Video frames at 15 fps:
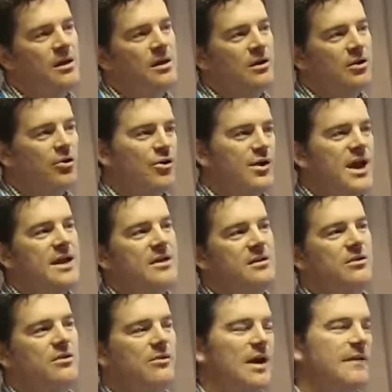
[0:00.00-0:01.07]
create the
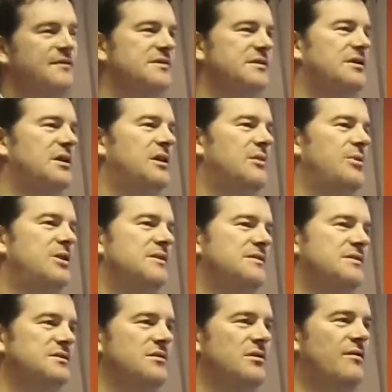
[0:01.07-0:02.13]
graphs, and the
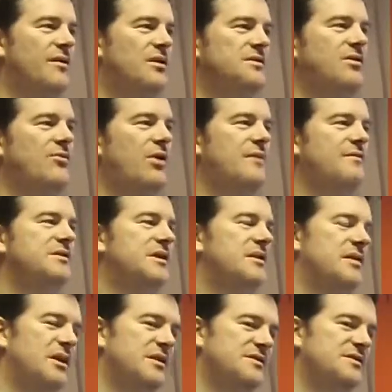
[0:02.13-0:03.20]
clippings of those graphs get
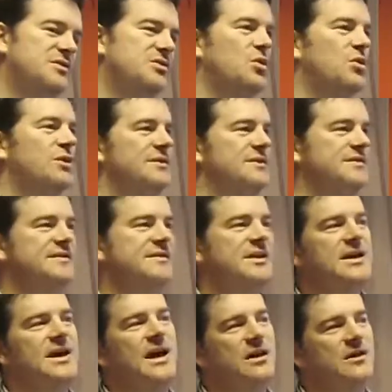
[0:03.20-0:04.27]
then stored into
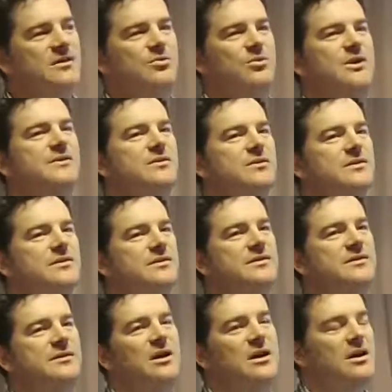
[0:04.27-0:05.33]
CKAN as
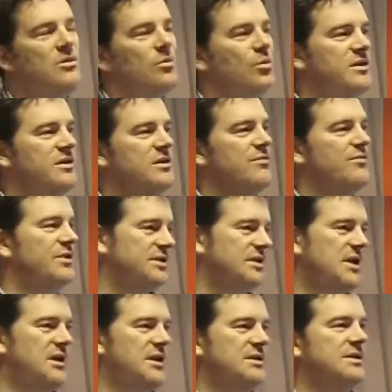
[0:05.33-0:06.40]
resources with the
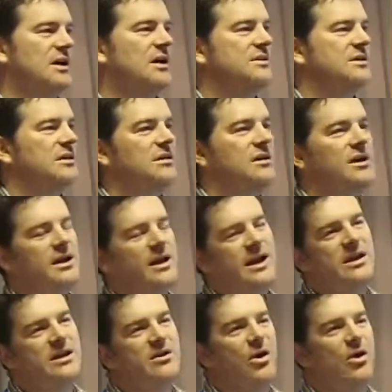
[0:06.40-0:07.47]
originating data.
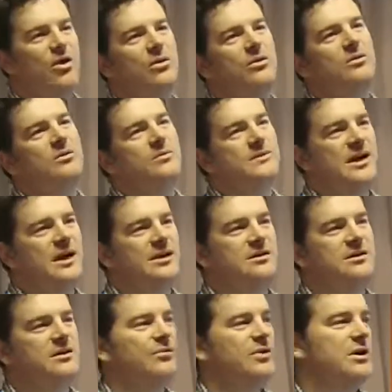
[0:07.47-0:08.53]
Any code that was
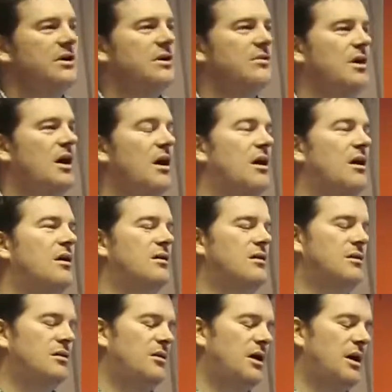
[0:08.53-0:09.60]
actually written in R
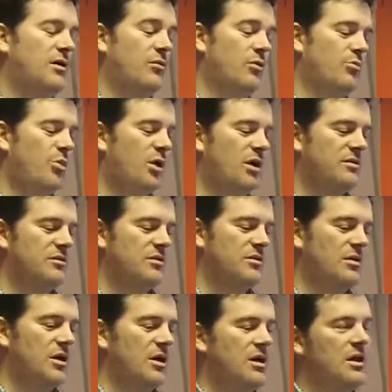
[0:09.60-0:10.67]
or in
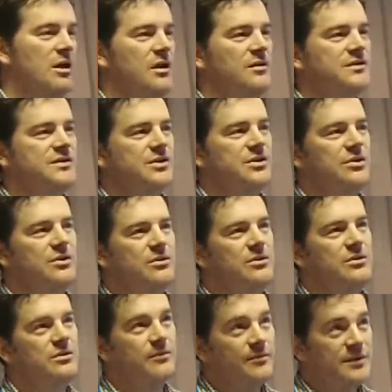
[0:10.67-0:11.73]
Python
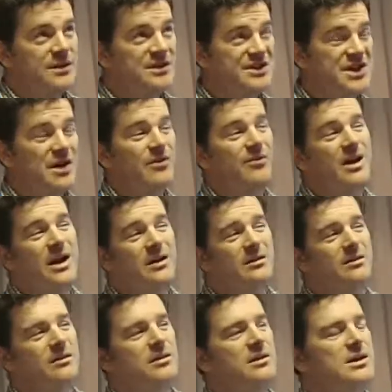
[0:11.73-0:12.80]
to generate
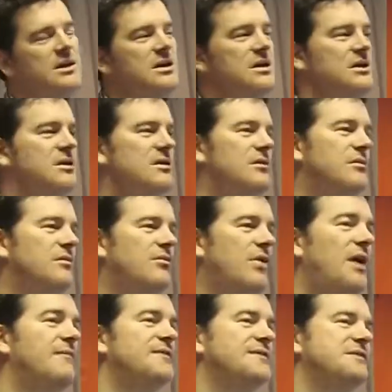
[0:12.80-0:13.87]
the
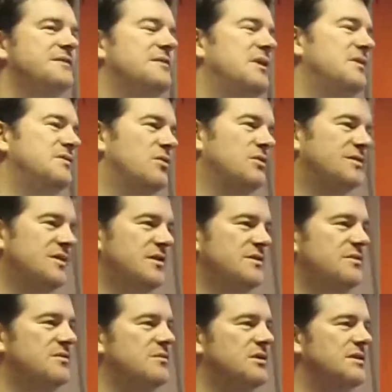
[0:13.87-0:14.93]
graphs is also
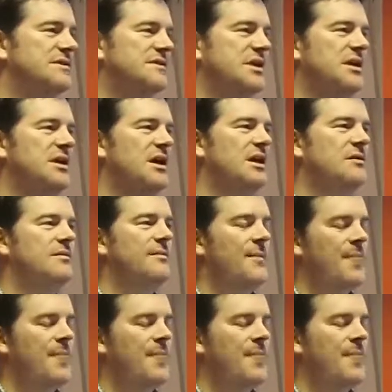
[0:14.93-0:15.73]
stored in CKAN.